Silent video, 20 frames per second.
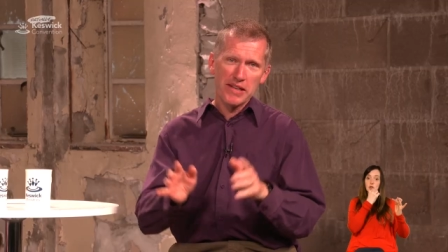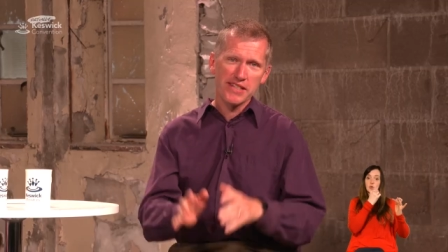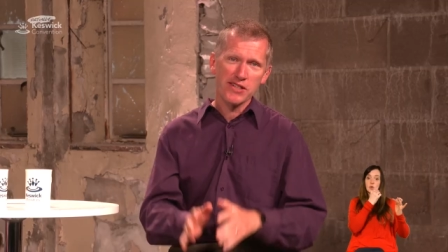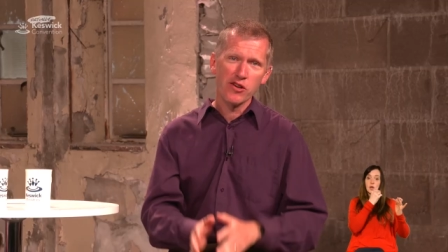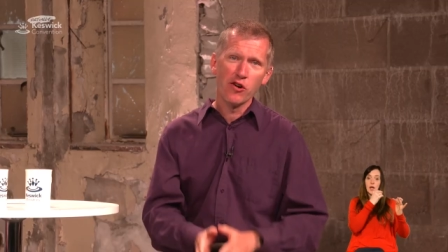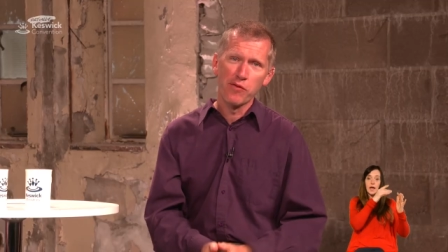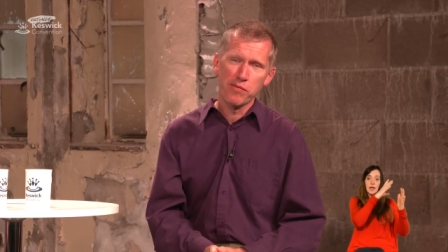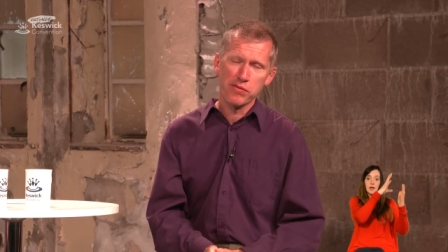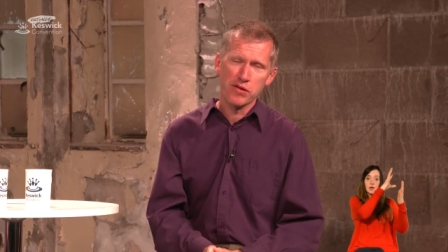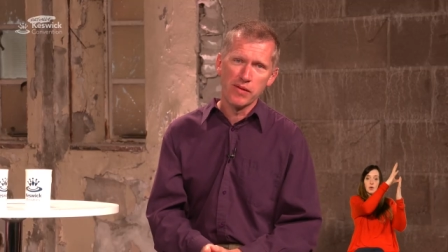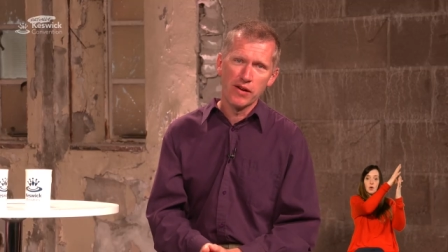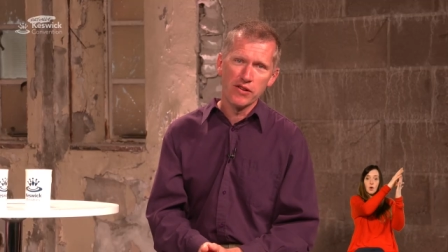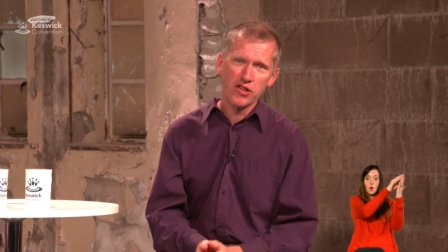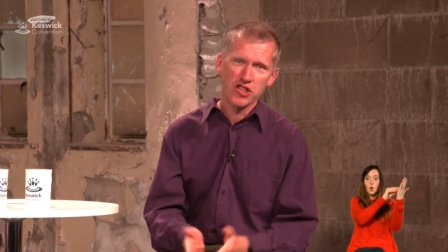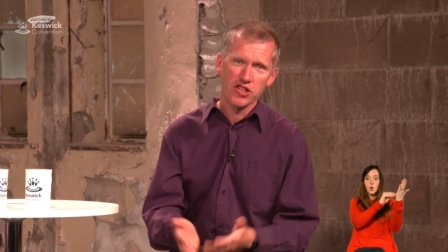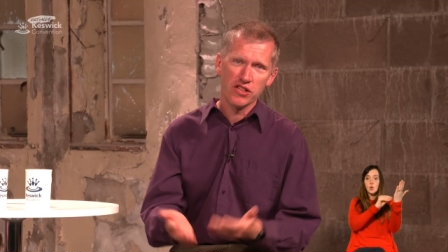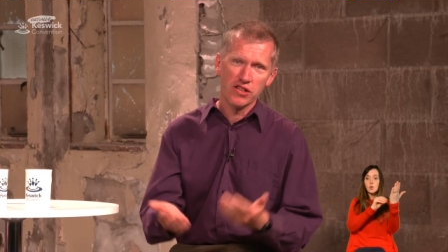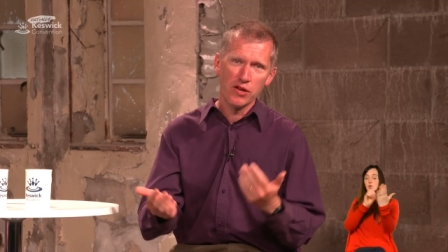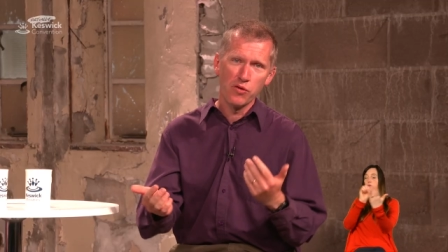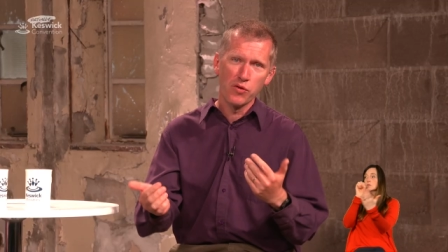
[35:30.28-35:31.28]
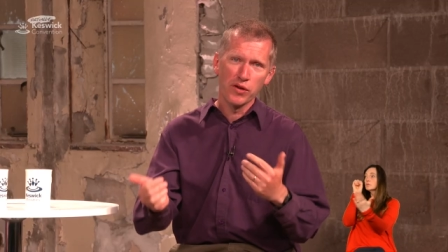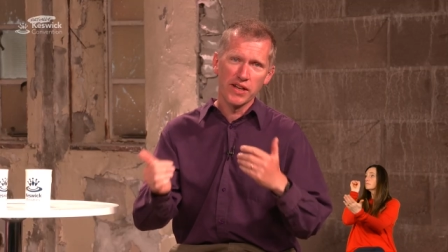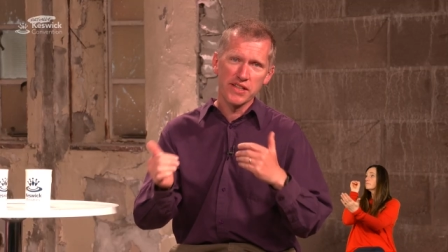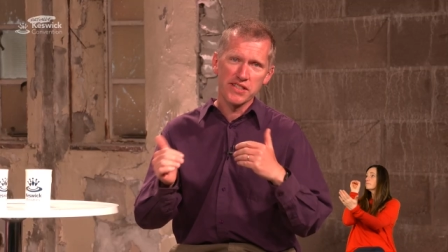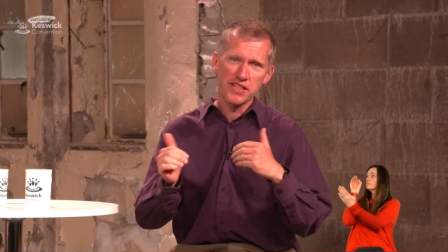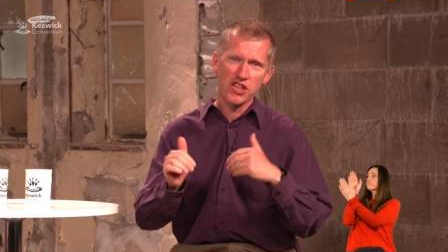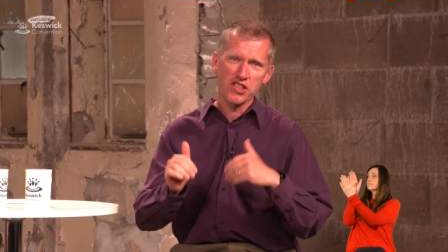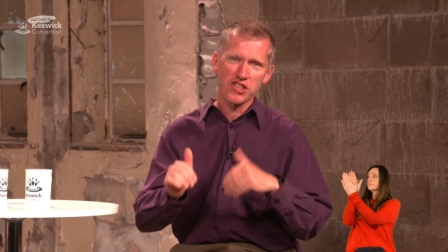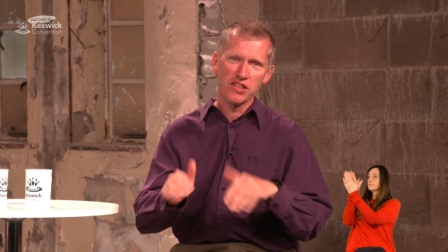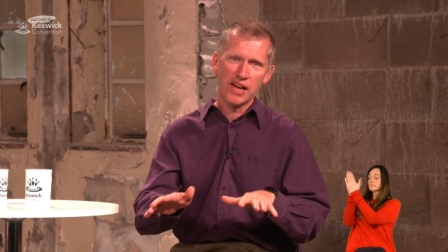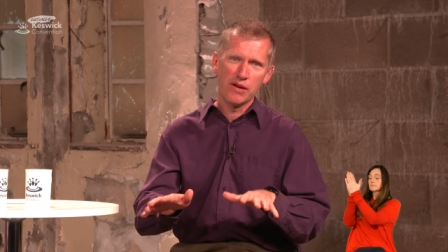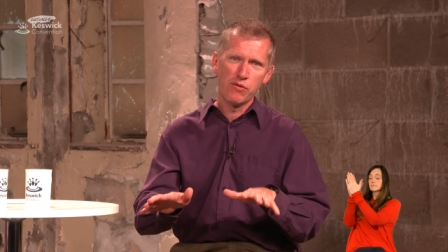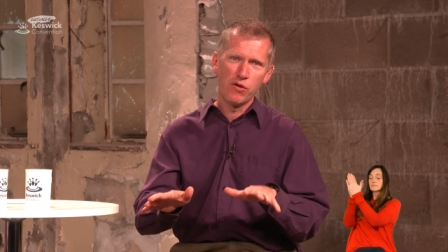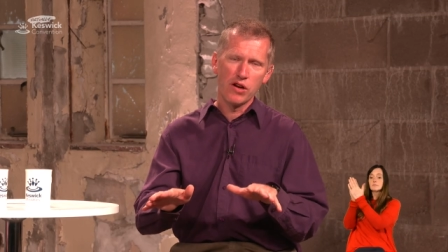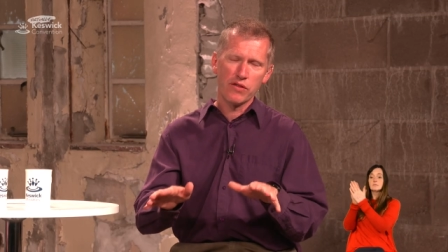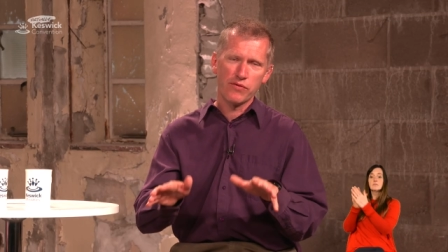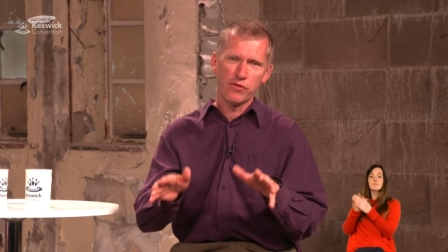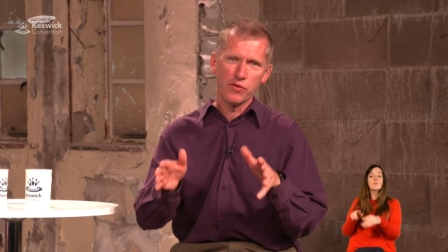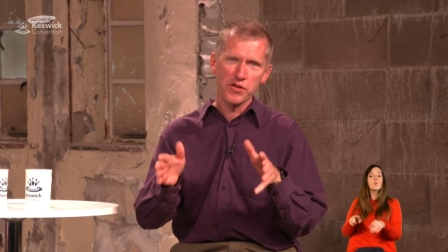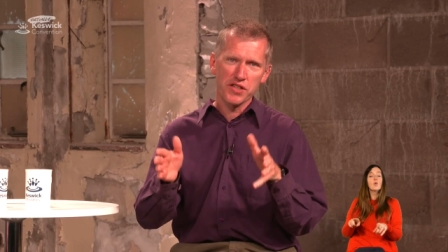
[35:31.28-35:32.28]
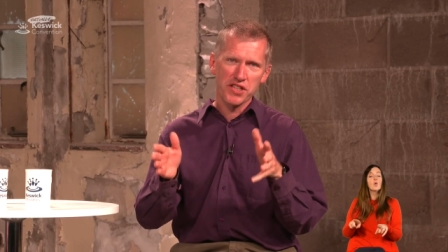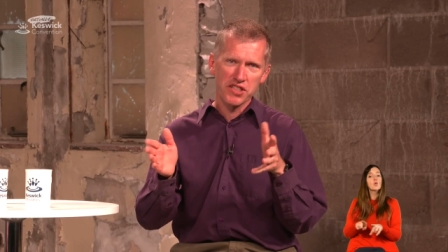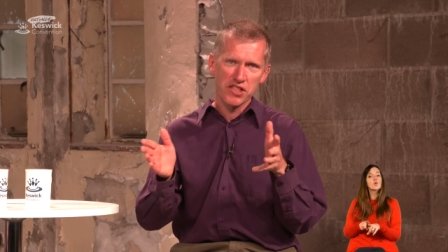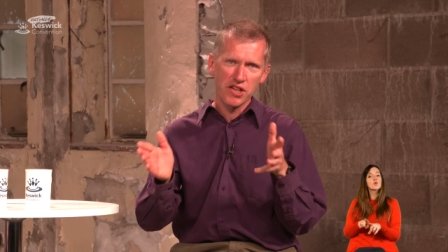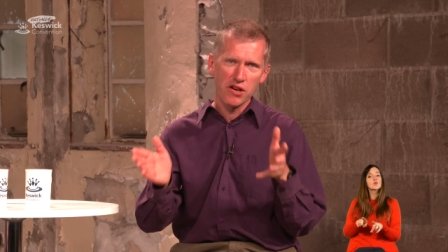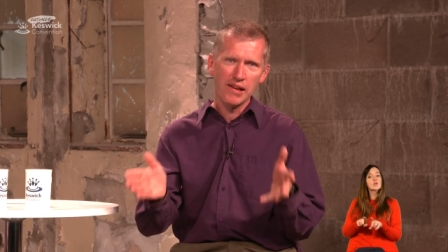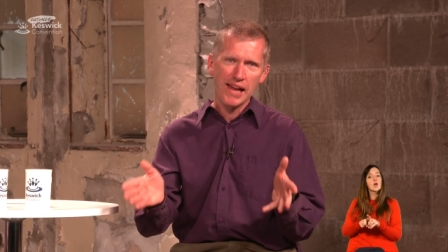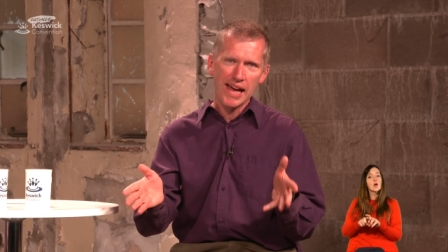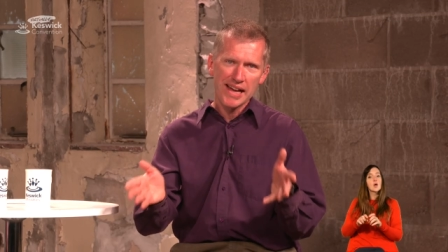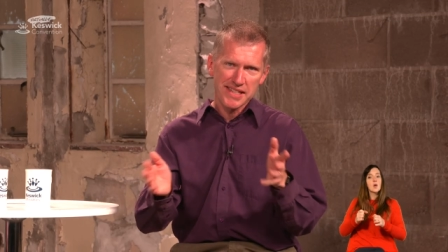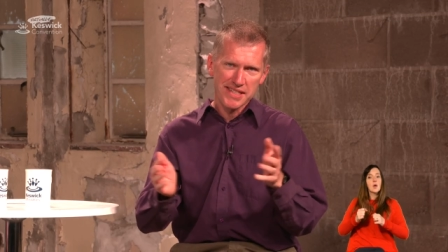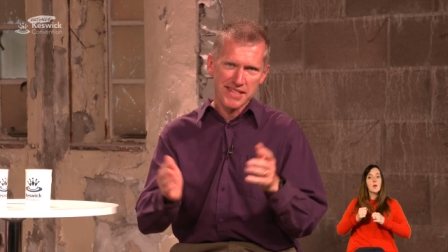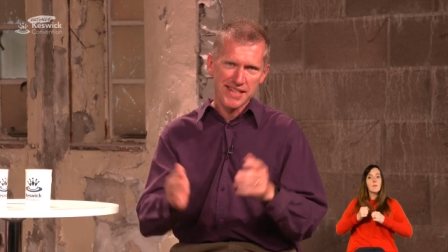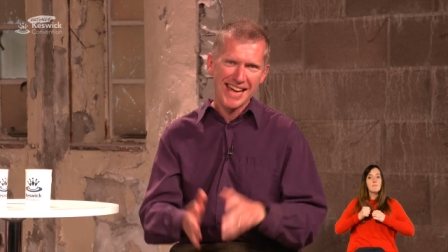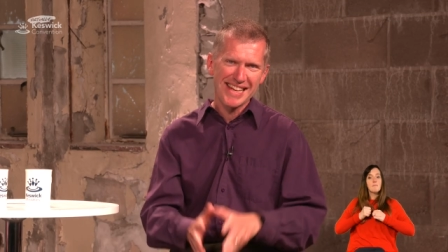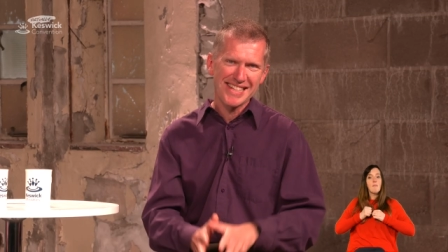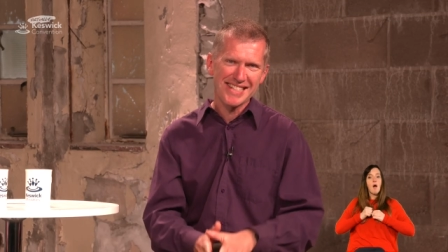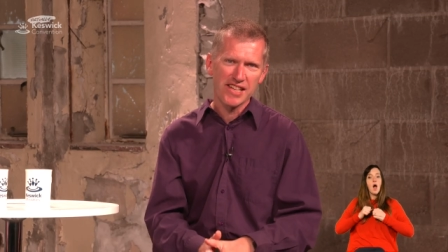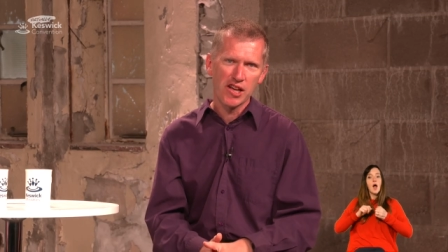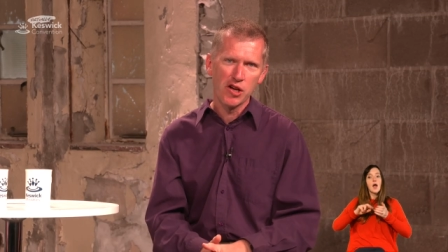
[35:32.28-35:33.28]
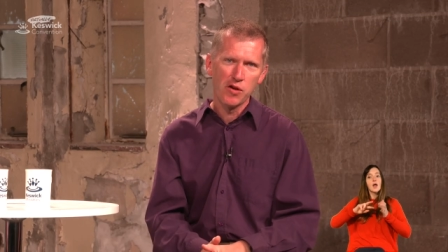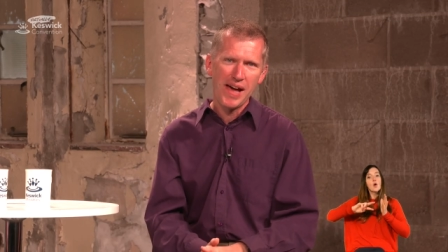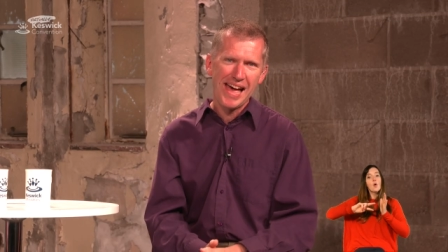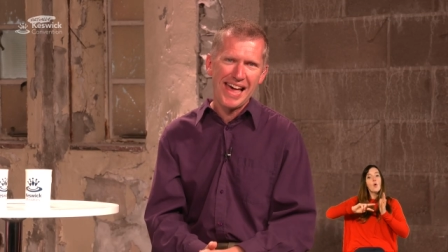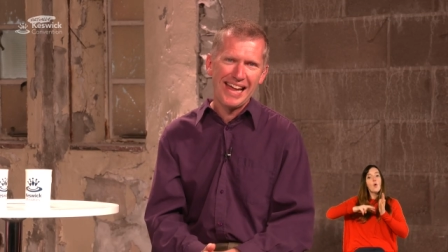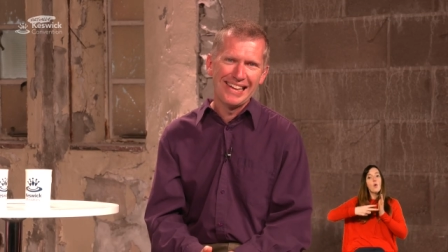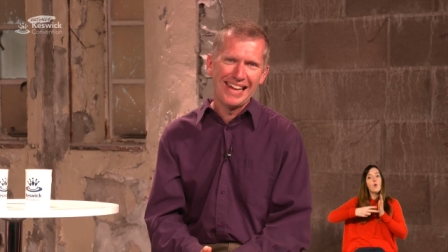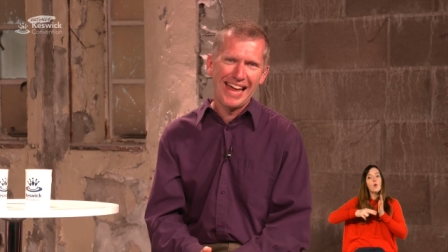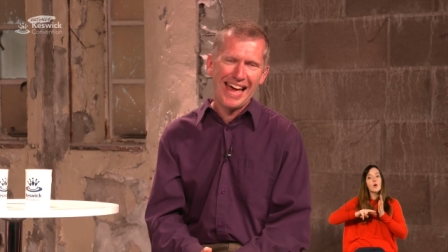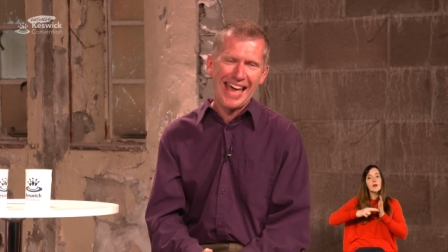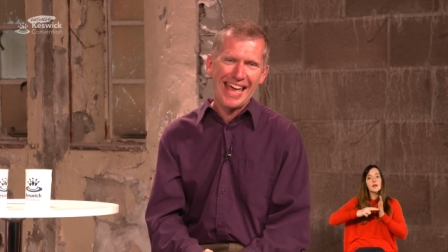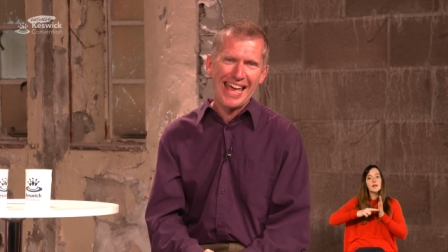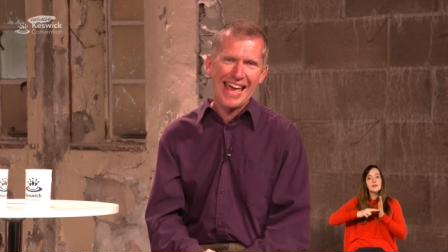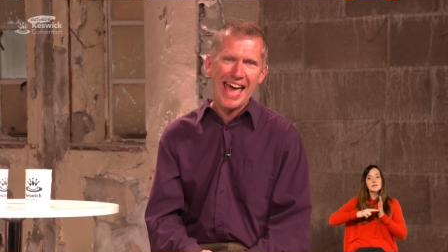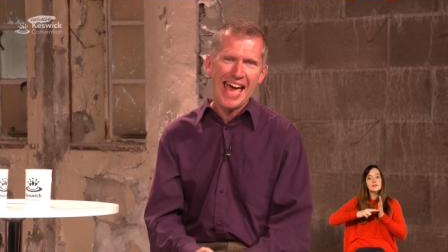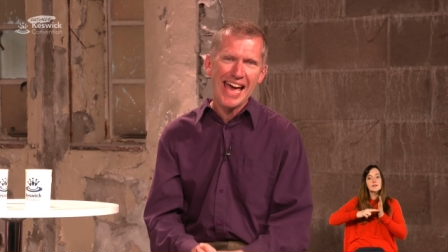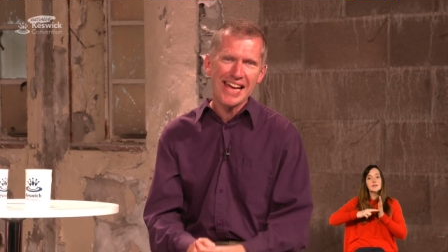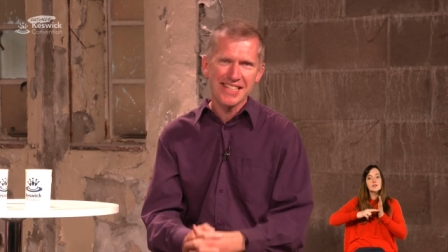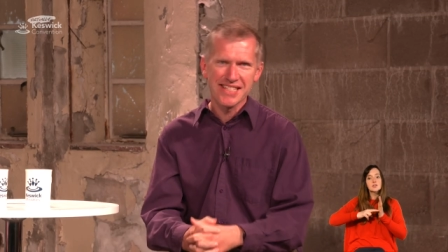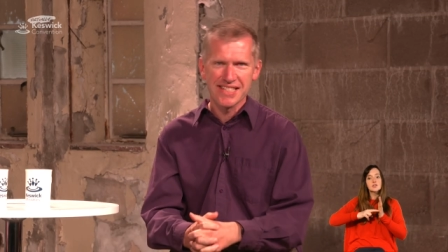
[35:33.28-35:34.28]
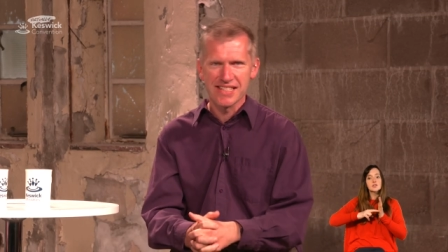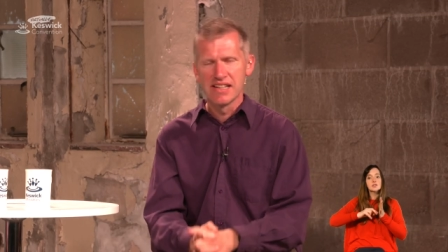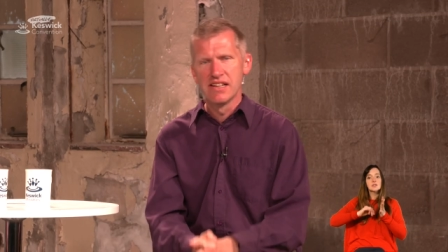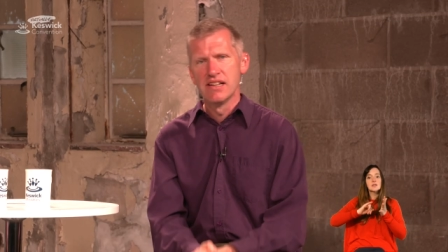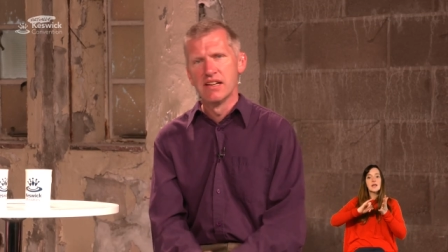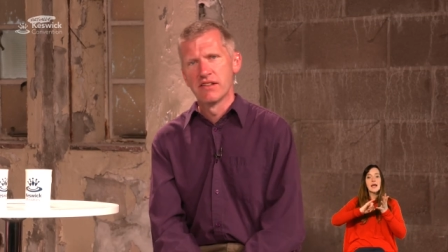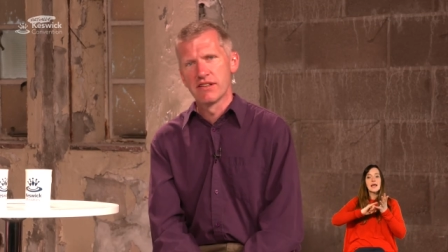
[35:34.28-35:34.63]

of self promotion. The organization I work for, SOLAS, S O L A S,